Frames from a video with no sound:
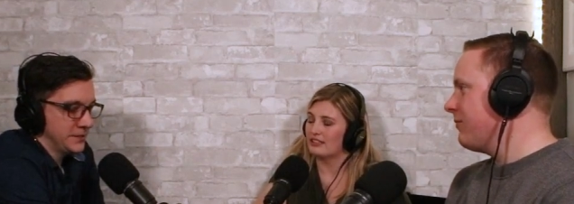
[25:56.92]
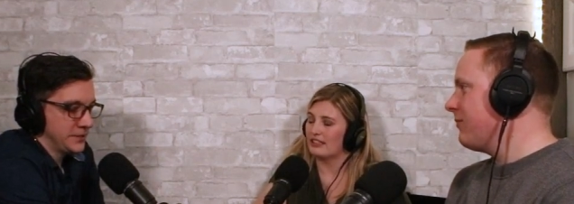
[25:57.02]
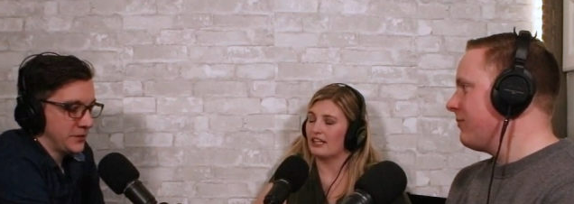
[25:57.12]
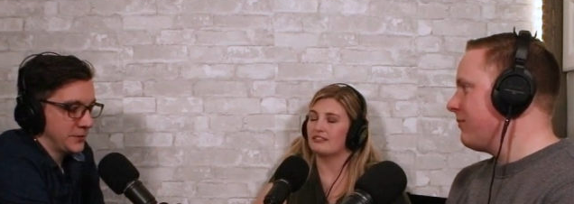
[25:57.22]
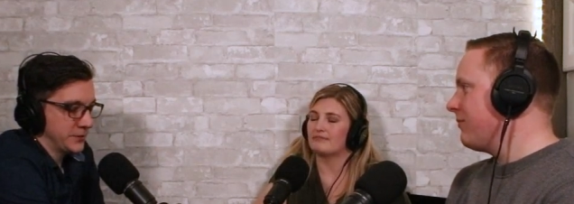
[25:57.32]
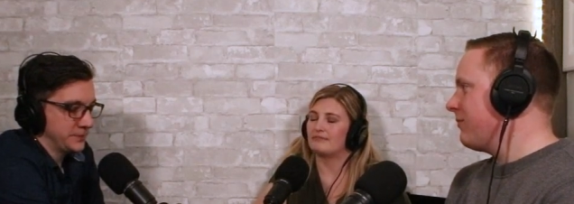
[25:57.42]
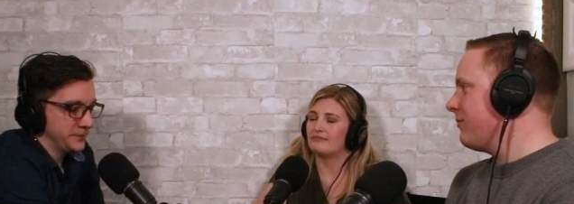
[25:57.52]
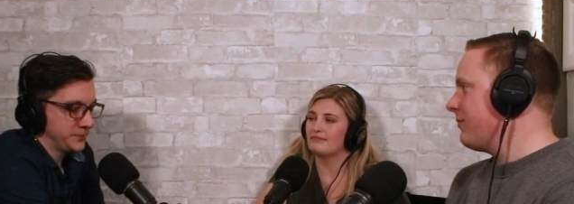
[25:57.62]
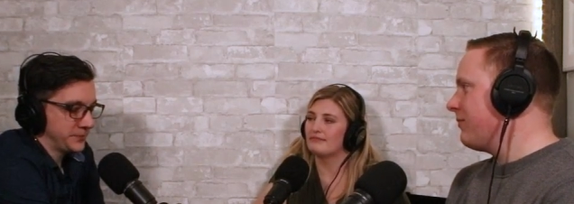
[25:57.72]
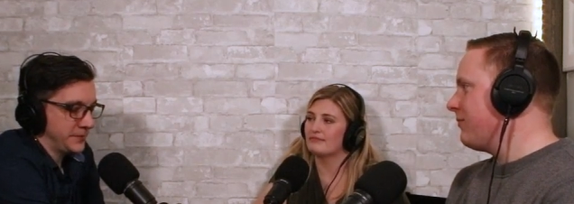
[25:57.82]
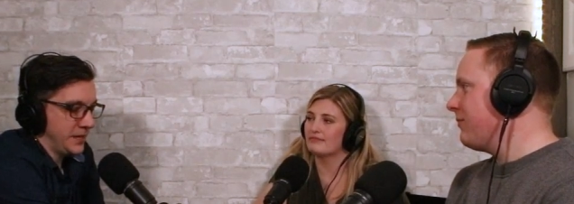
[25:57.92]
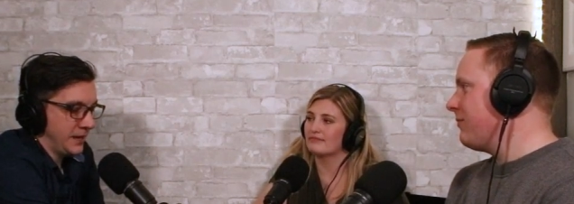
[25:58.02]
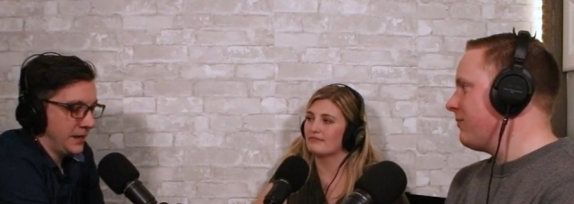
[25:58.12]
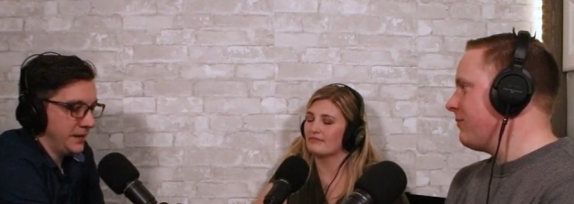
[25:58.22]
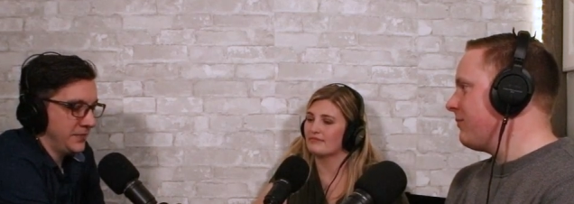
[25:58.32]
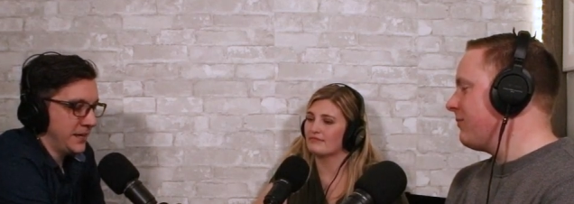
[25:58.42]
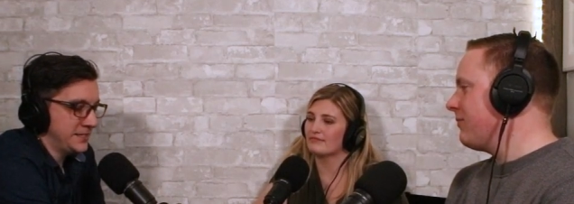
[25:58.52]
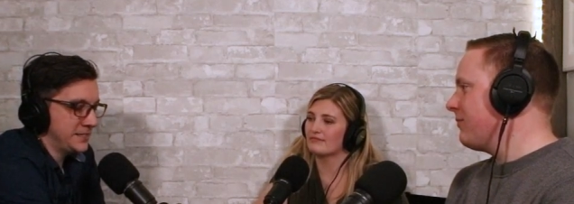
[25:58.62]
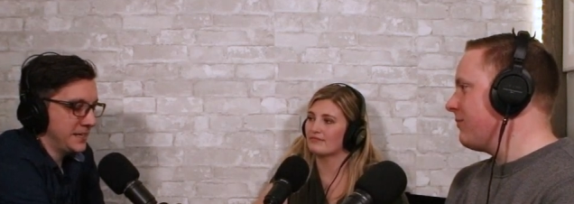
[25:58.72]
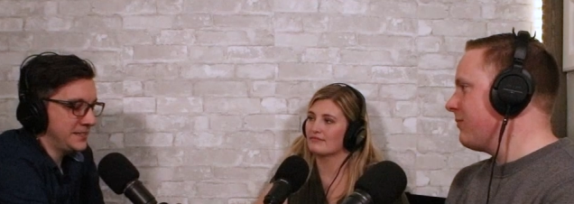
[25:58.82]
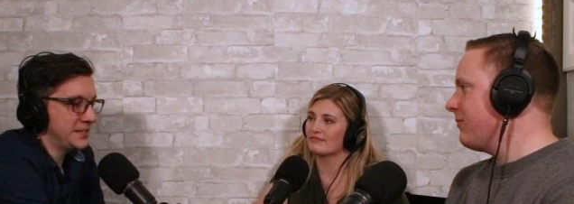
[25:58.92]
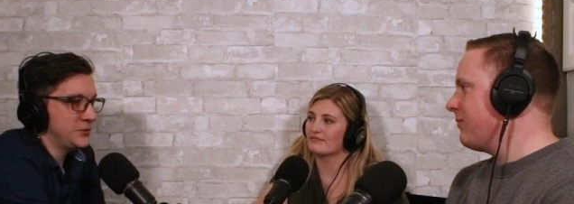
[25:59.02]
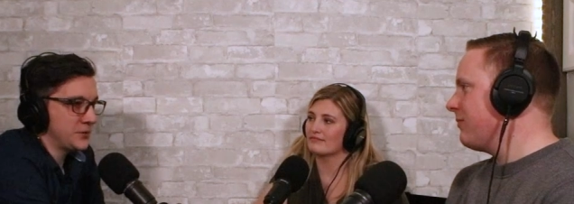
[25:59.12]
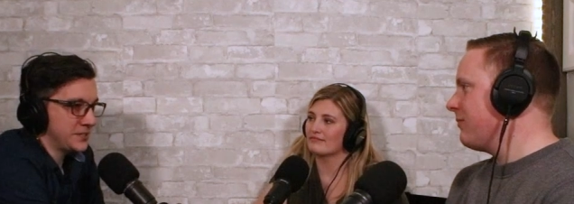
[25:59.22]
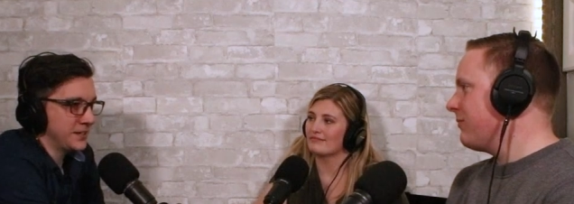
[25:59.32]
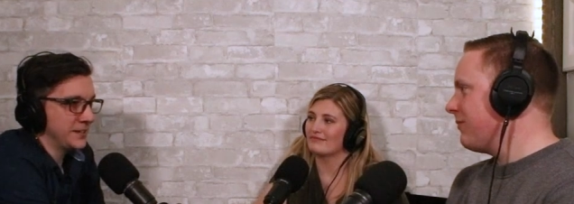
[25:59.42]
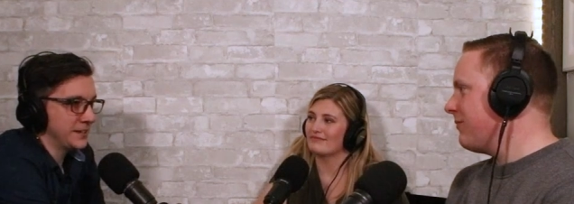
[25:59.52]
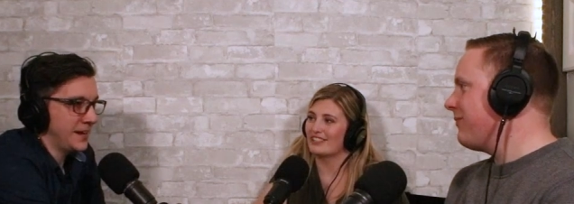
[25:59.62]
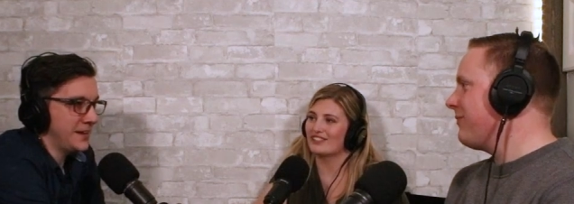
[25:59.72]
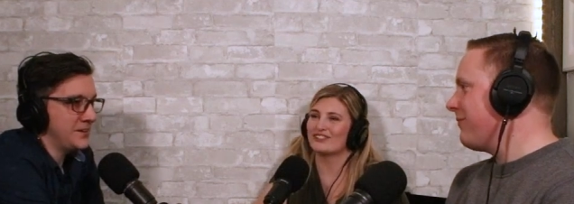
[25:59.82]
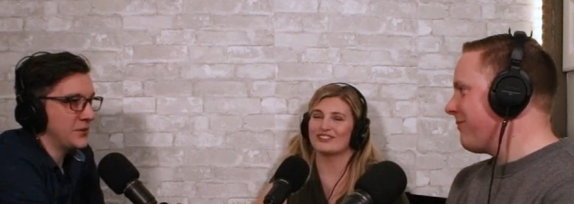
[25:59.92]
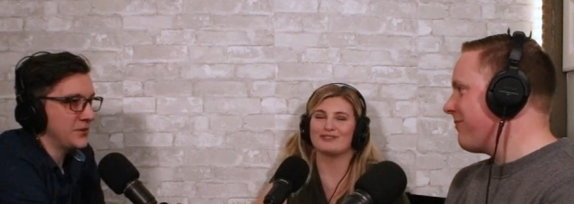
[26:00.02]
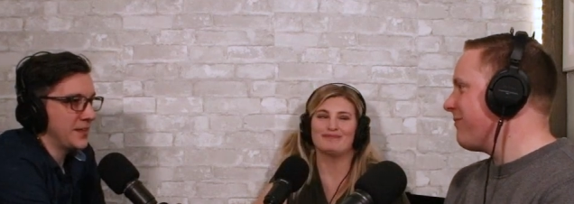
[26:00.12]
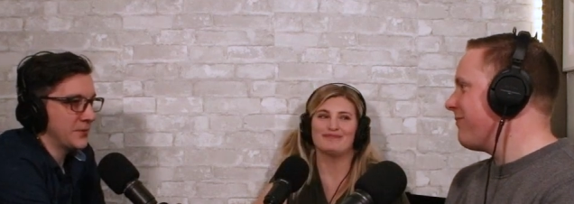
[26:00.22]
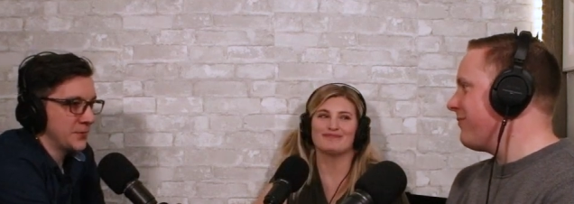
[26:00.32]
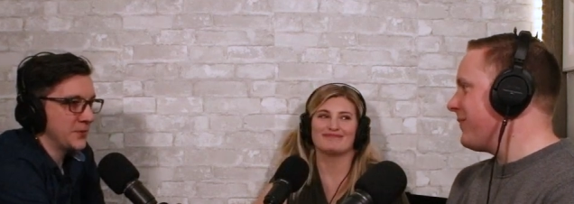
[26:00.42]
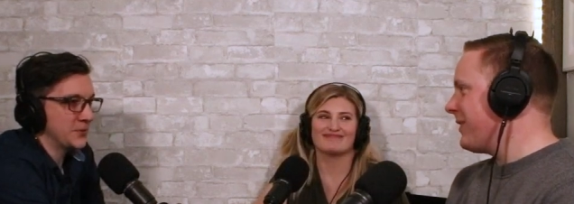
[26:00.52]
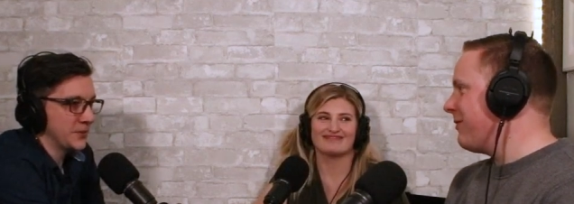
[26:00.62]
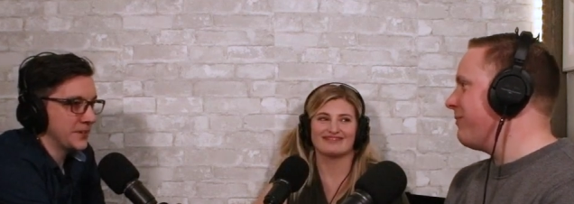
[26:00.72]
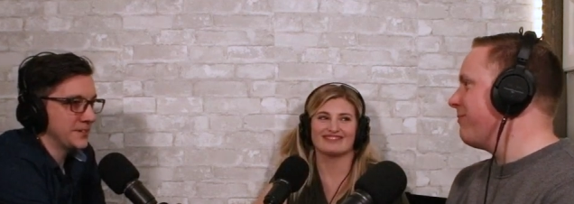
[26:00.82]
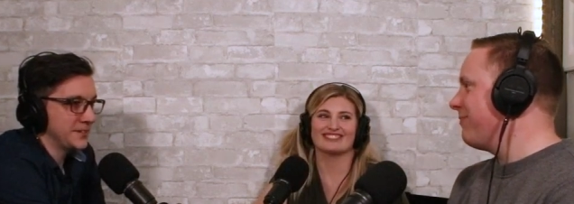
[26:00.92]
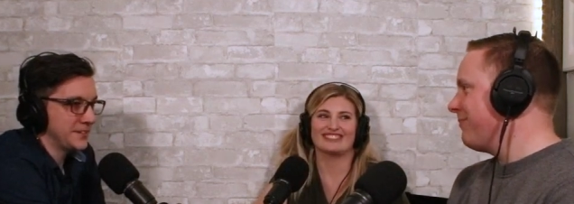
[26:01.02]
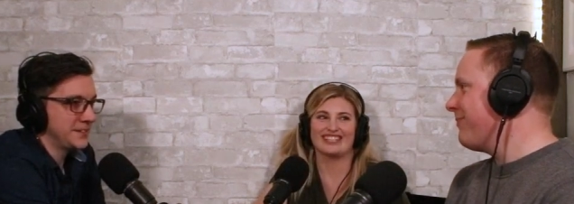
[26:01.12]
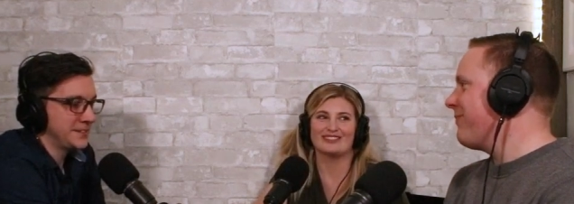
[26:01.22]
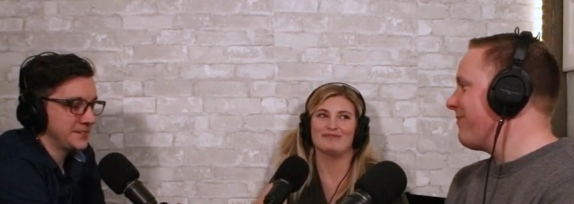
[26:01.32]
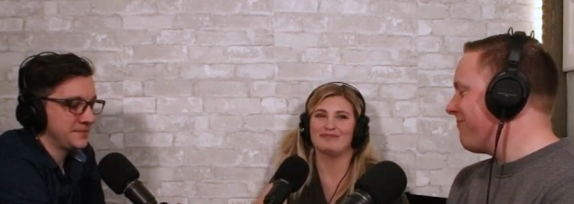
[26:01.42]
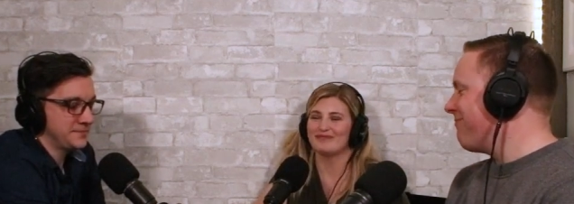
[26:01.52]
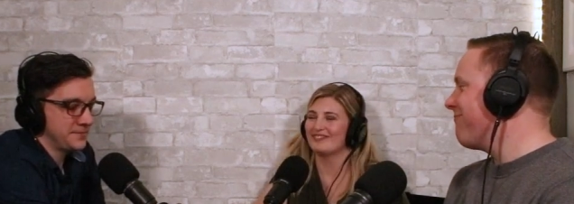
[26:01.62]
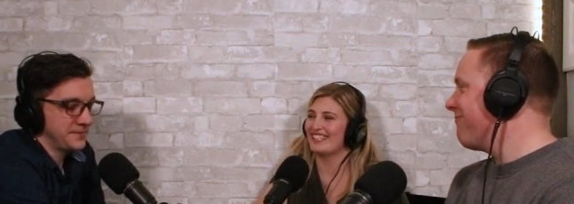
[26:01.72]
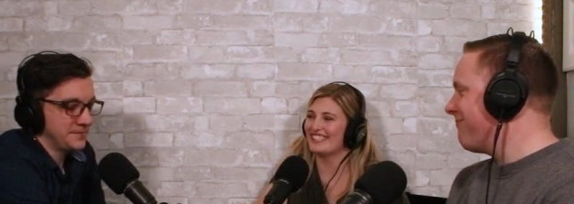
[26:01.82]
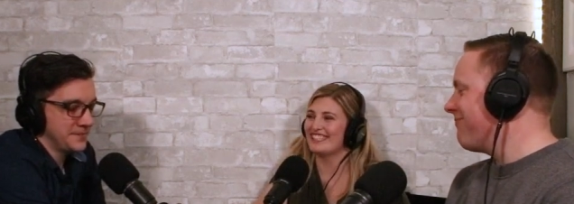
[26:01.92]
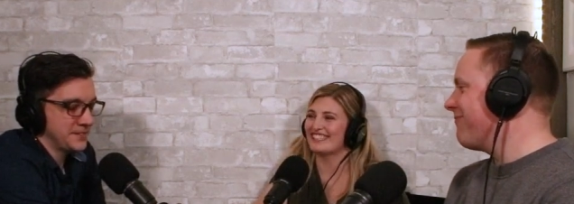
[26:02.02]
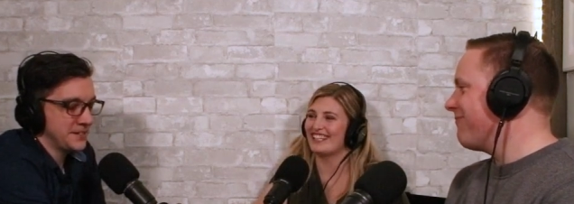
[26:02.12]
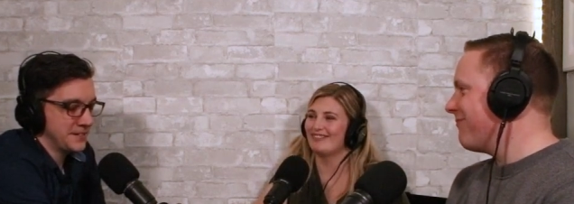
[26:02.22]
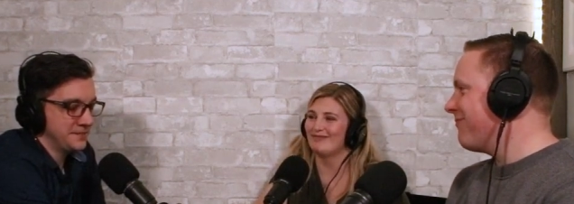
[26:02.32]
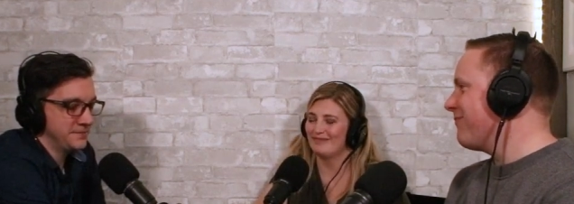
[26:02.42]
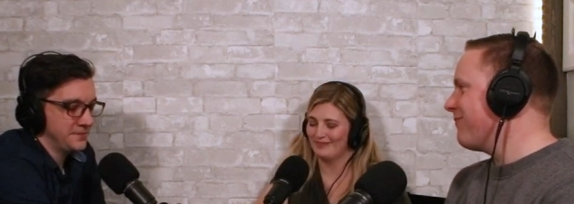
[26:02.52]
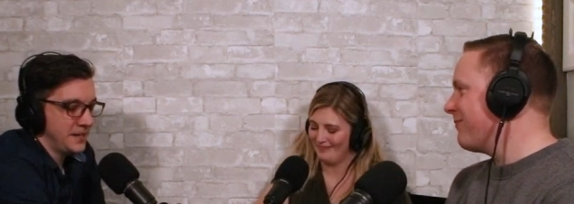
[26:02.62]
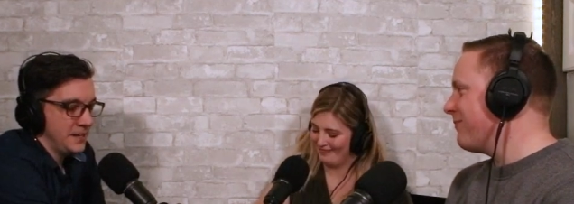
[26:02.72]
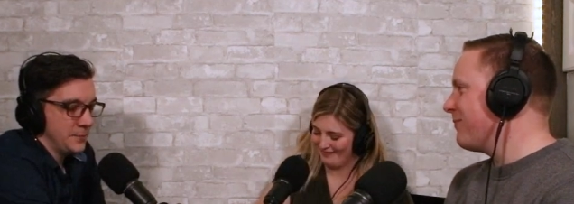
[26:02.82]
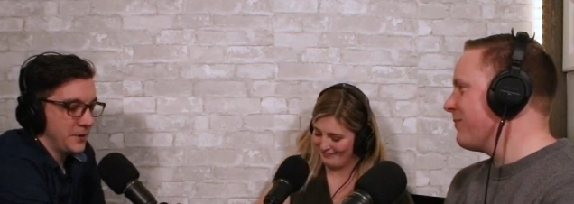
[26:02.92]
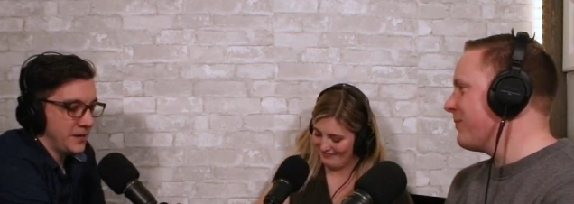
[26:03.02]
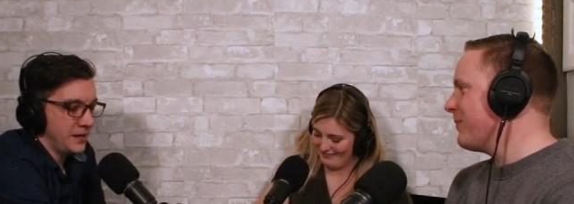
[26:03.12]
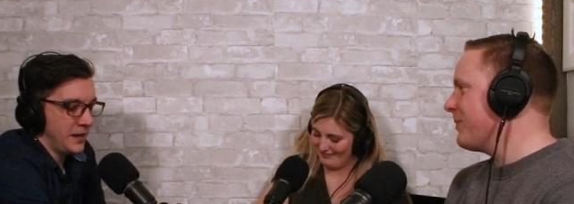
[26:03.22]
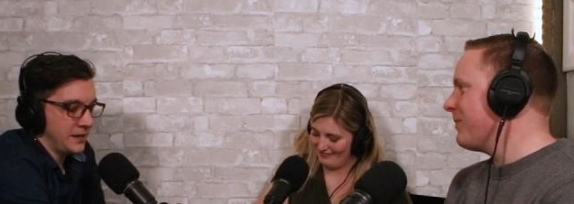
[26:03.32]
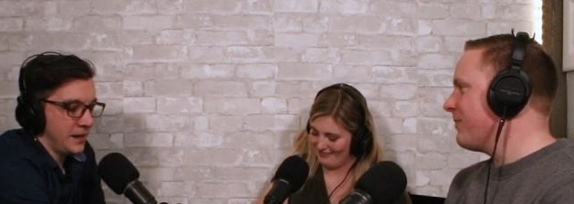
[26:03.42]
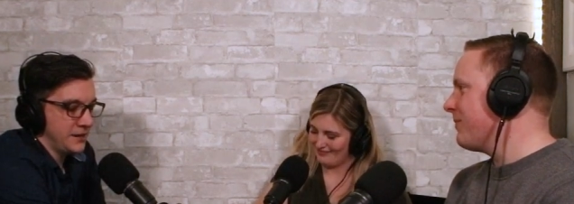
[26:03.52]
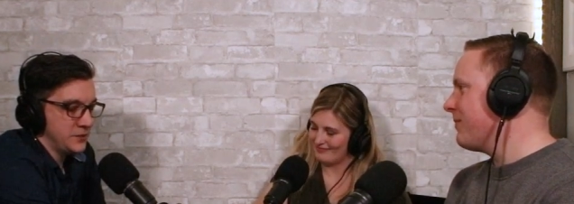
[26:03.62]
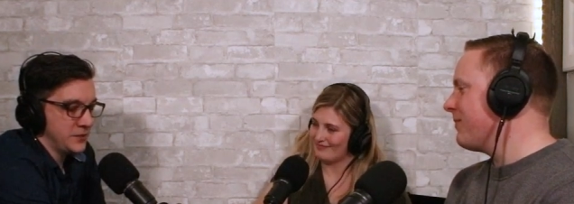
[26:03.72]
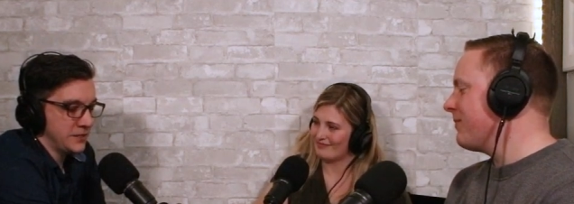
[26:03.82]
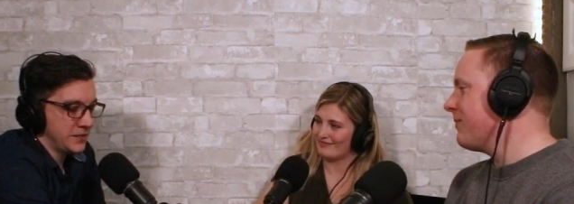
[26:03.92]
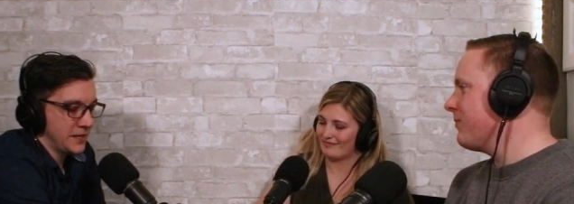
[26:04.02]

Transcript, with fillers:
Speaker 1: So yeah, I, that's that's interesting. I hadn't heard that one before. That's, yeah, like that's that. good. But I, I, I do think that